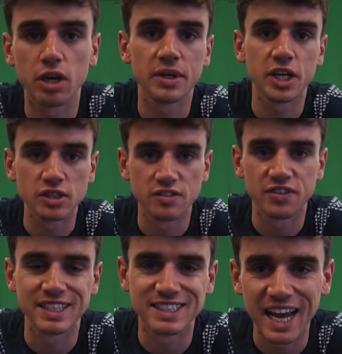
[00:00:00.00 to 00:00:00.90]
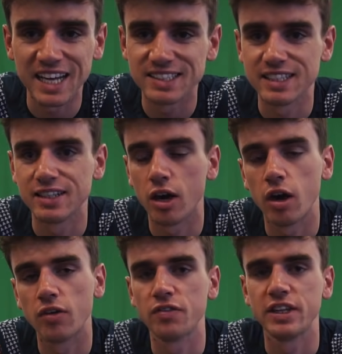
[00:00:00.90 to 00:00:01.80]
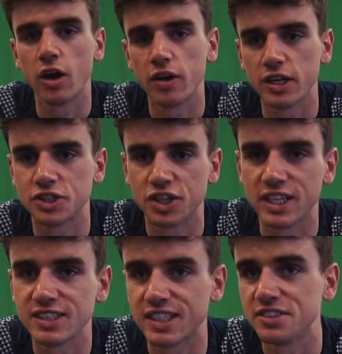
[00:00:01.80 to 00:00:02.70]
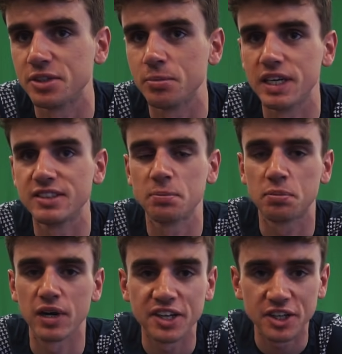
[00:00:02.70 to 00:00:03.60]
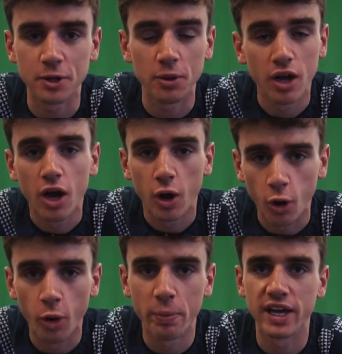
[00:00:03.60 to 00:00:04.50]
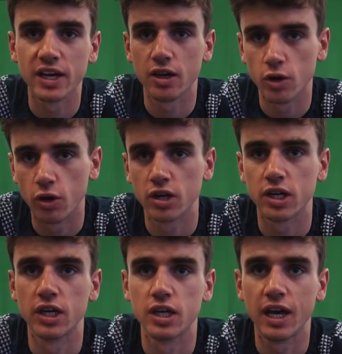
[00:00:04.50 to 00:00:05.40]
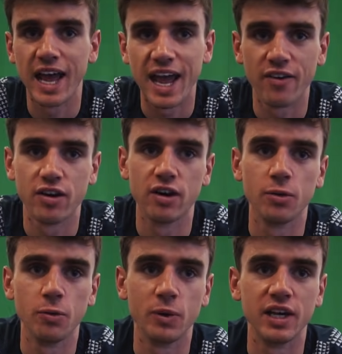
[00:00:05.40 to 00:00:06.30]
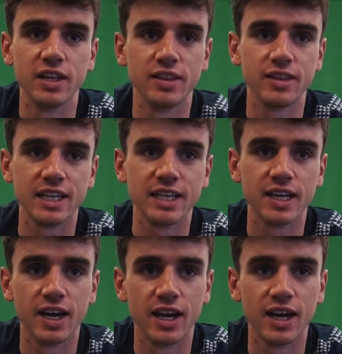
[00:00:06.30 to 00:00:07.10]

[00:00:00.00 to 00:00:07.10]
Using for the testing of the Oreka training system is the brand new Orbea Orca Aero with the